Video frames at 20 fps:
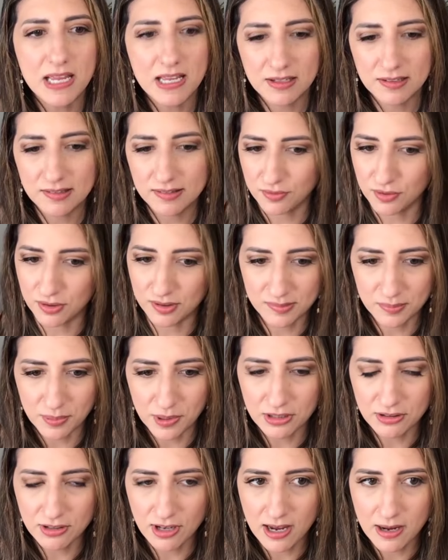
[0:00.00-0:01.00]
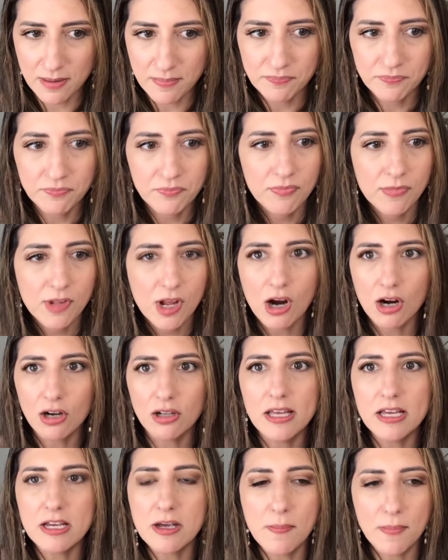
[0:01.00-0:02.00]
pants for springtime
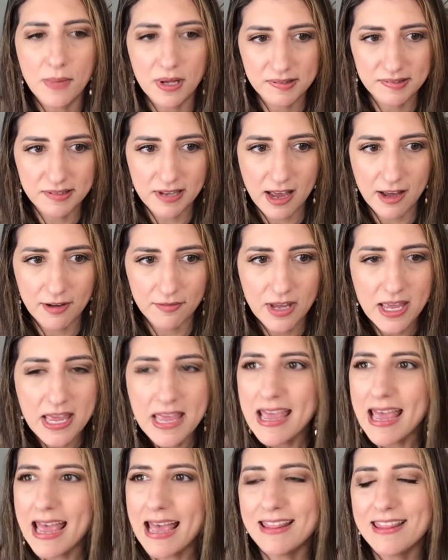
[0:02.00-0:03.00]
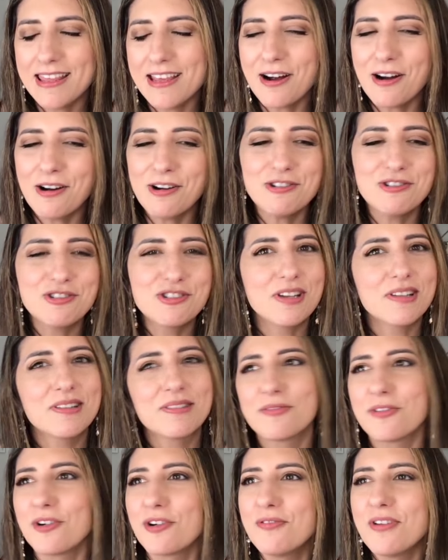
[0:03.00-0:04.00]
are like a must have and they aren't
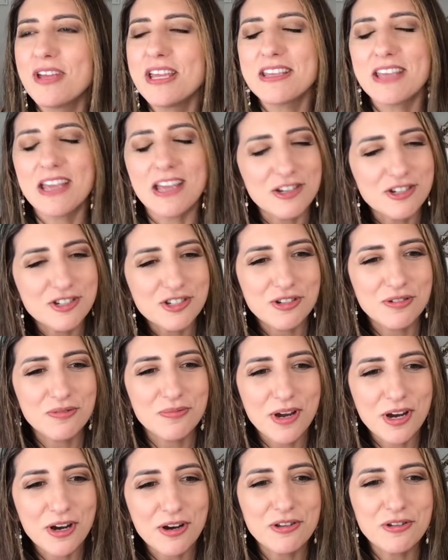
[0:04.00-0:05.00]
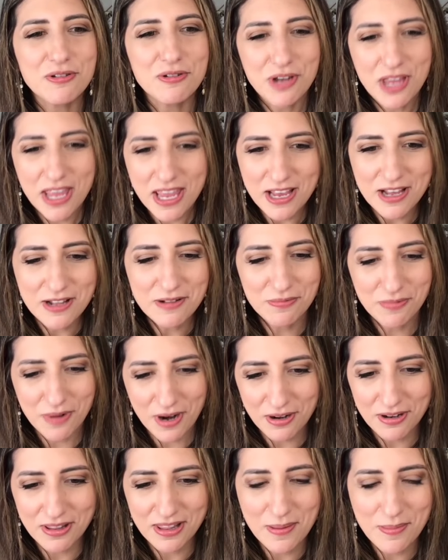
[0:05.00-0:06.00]
just for vacation wear you can
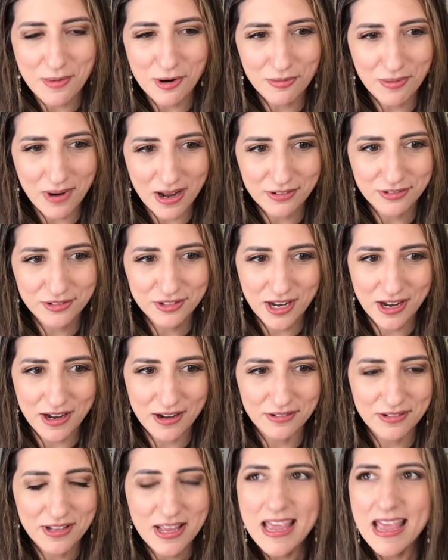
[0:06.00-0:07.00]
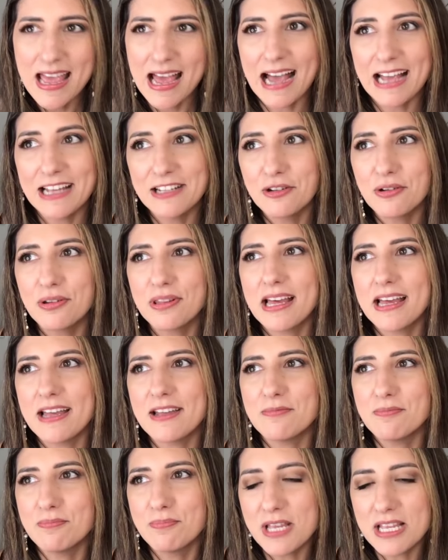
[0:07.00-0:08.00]
wear them around town i know
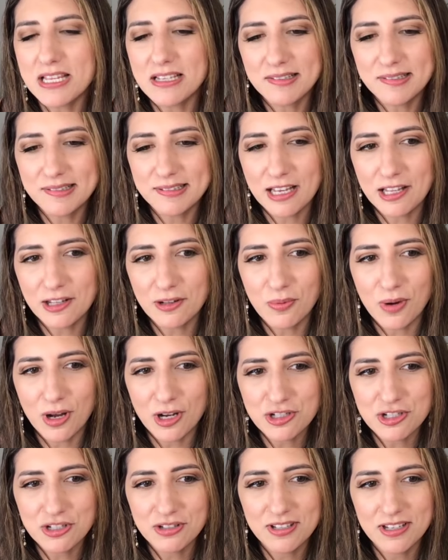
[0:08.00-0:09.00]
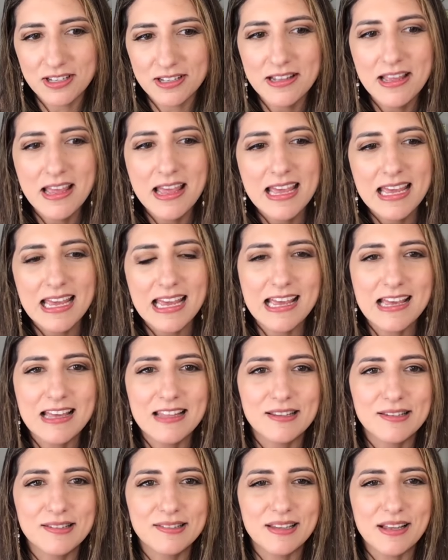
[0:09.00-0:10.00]
that being in seattle washington
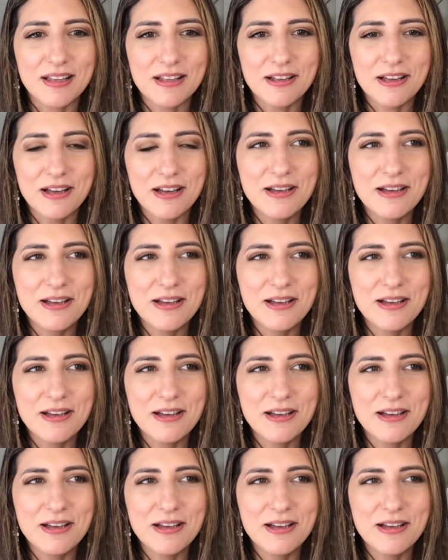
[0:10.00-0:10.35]
it is